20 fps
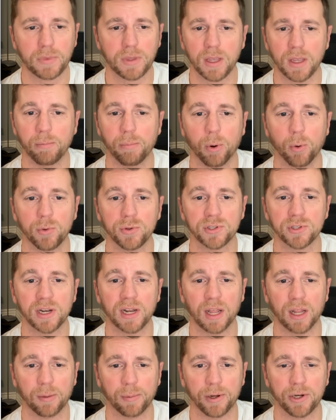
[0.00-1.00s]
Bones and
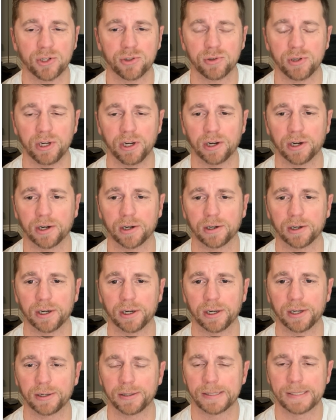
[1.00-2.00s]
elementary
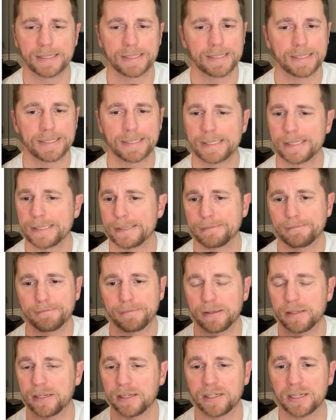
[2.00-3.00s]
are
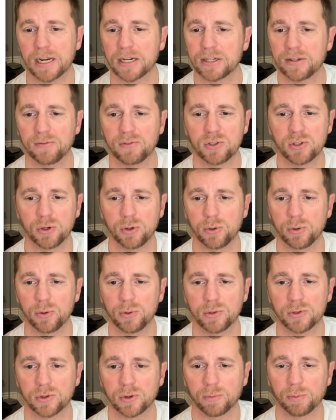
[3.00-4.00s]
detective
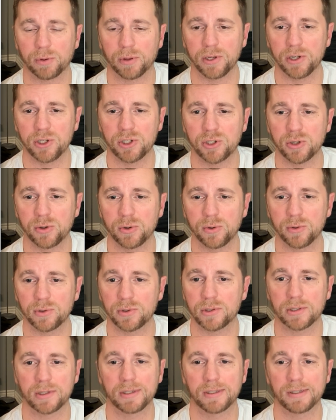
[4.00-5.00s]
shows or police
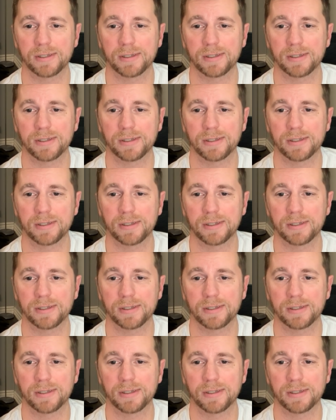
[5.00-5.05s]
shows.